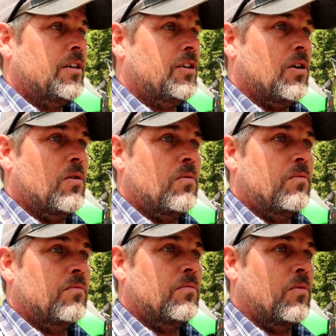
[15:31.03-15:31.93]
You know,
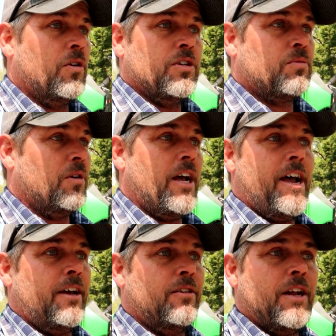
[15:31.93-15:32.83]
we're just
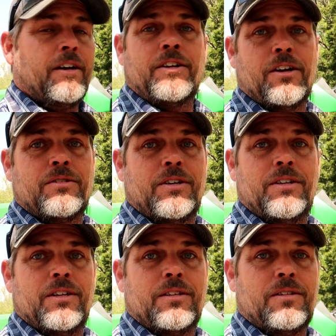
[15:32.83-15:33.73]
relying on that
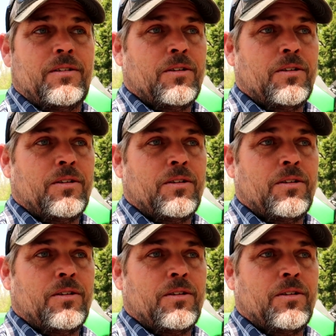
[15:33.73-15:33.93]
country that